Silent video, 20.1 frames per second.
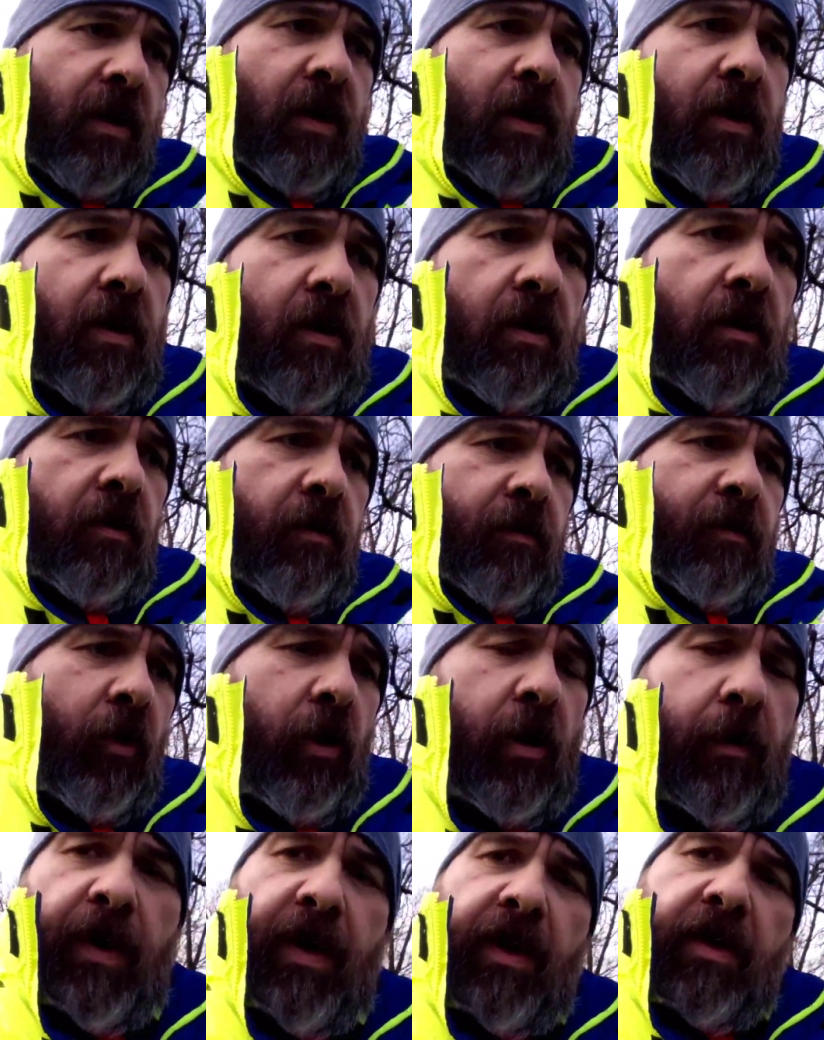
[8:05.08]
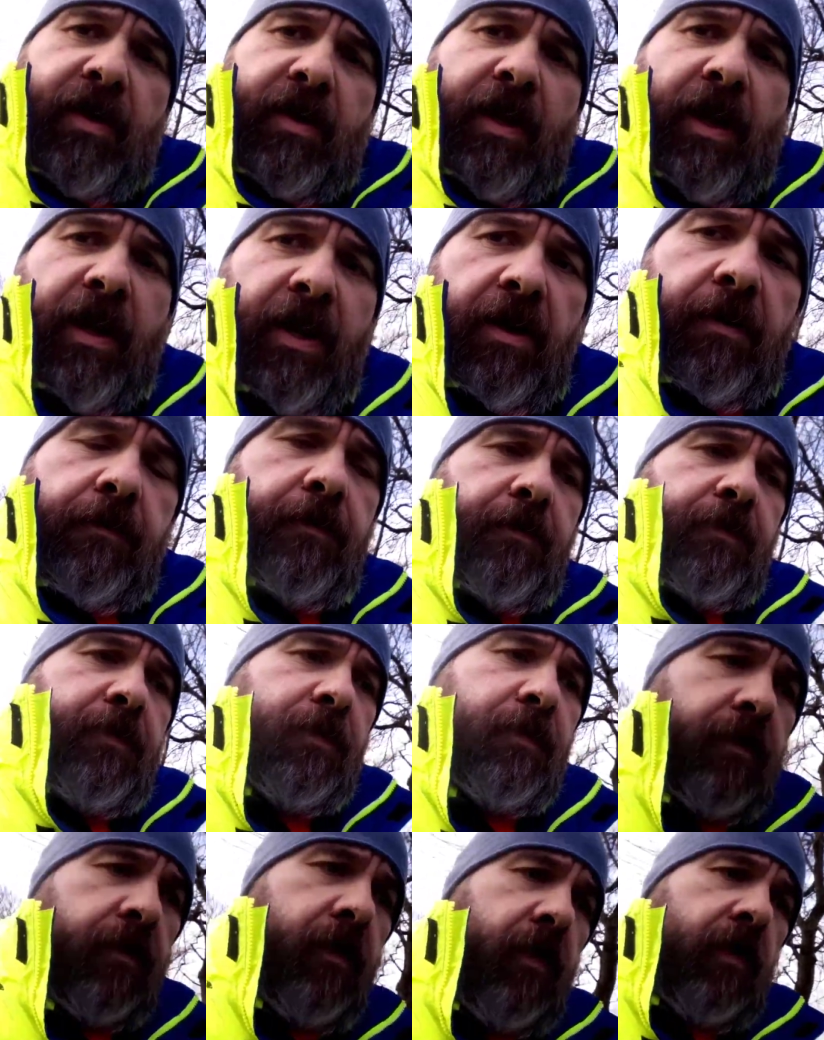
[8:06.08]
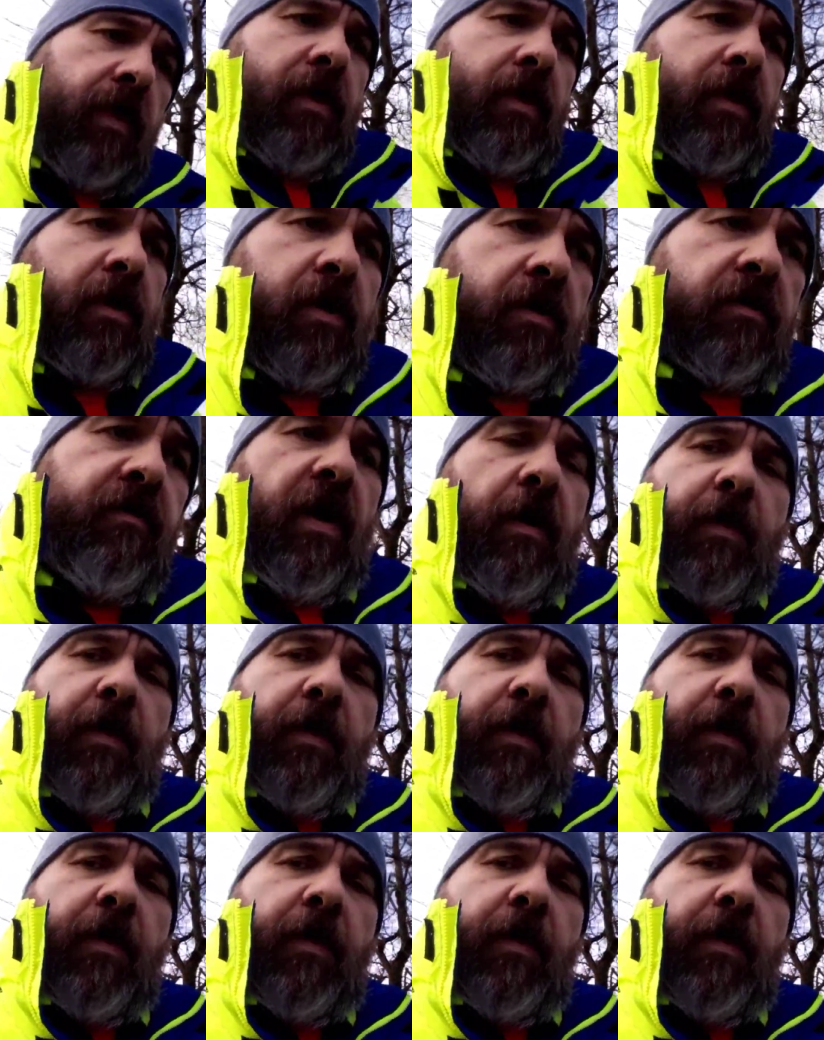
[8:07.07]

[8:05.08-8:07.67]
we're getting it done. So we've got 5-minute warm up,